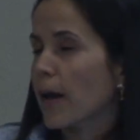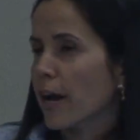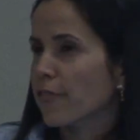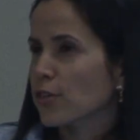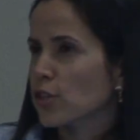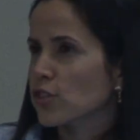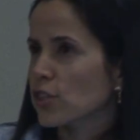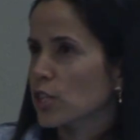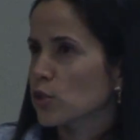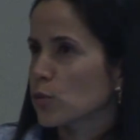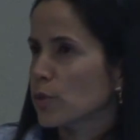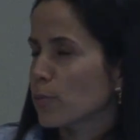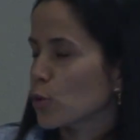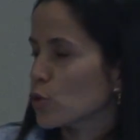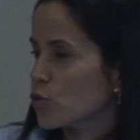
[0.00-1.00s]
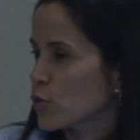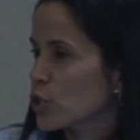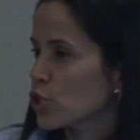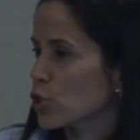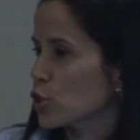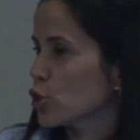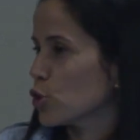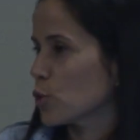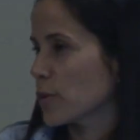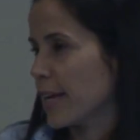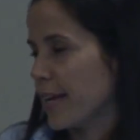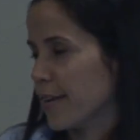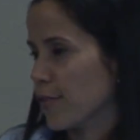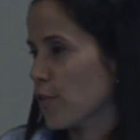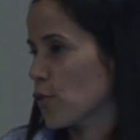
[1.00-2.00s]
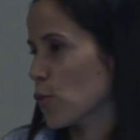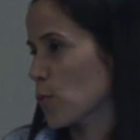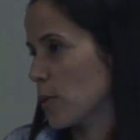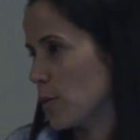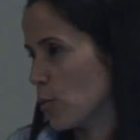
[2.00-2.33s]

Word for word: after I started doing more research on cancer and